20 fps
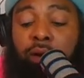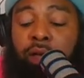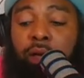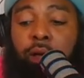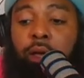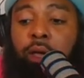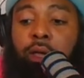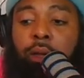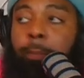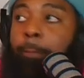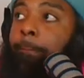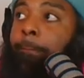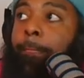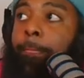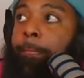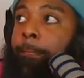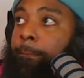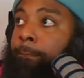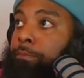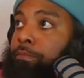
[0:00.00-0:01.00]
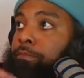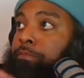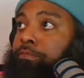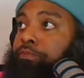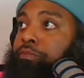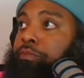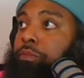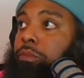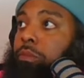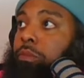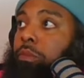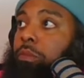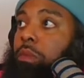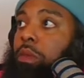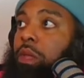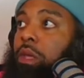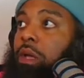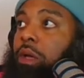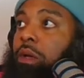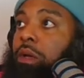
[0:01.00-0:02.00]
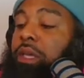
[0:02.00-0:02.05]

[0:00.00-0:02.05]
I think Oscar was the one who said something about it.